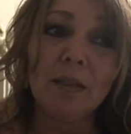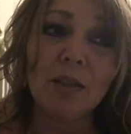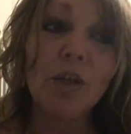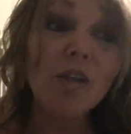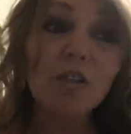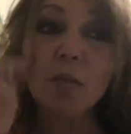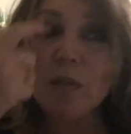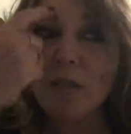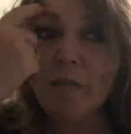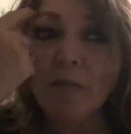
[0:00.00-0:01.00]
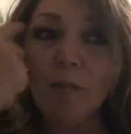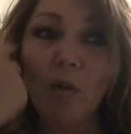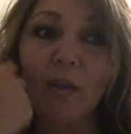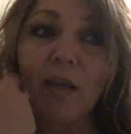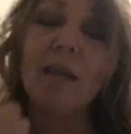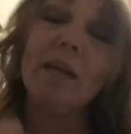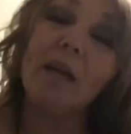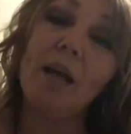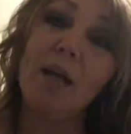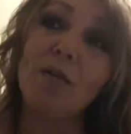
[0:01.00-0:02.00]
Kirsten wasn't even born yet,
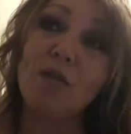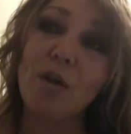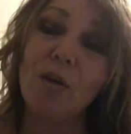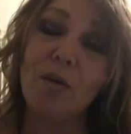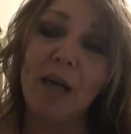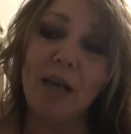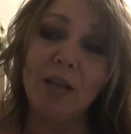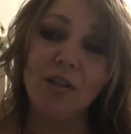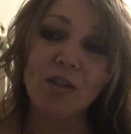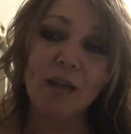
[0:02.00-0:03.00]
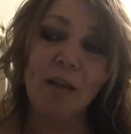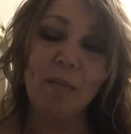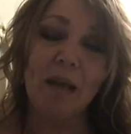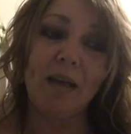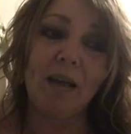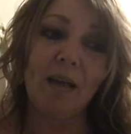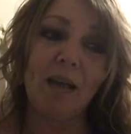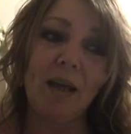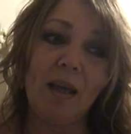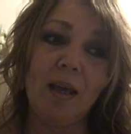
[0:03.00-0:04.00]
and so I had just had Amanda,
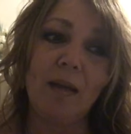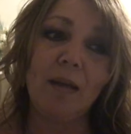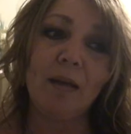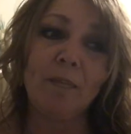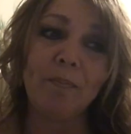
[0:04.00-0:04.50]
and